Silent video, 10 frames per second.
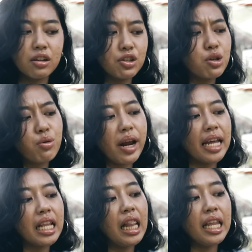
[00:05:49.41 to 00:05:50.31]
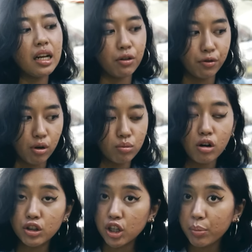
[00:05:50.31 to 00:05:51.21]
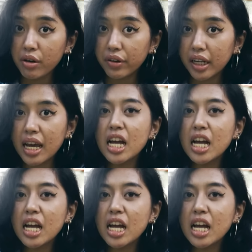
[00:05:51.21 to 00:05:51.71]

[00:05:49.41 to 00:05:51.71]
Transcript: to create a little foam on top of it